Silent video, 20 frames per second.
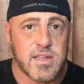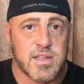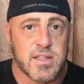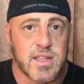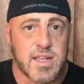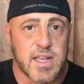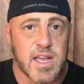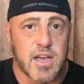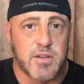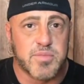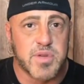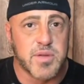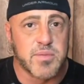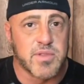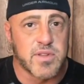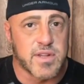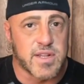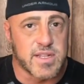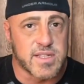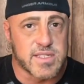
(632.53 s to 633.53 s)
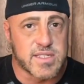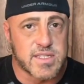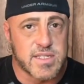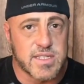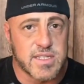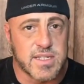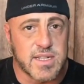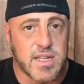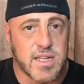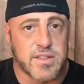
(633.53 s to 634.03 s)
like how people are going to see
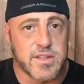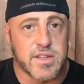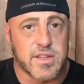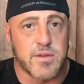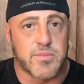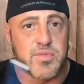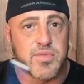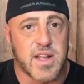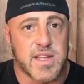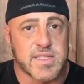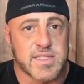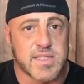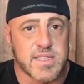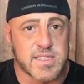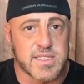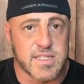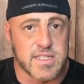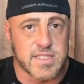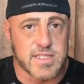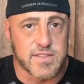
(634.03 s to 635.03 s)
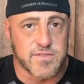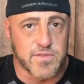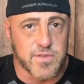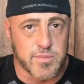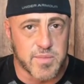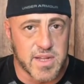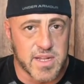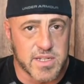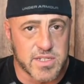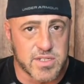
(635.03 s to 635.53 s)
it and how they're going to process this
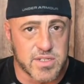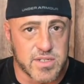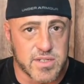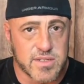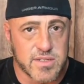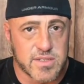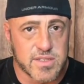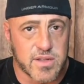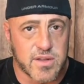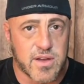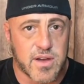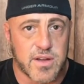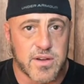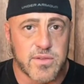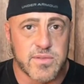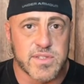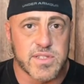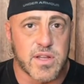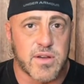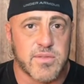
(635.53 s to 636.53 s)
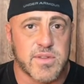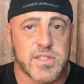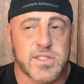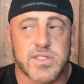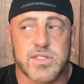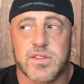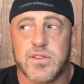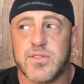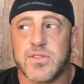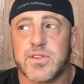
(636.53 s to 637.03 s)
information. So Hunter was always
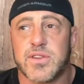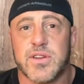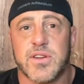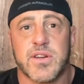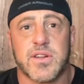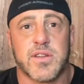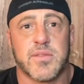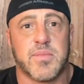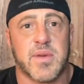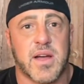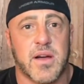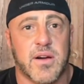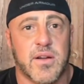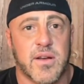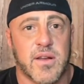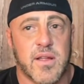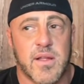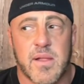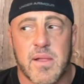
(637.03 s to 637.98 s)
so good about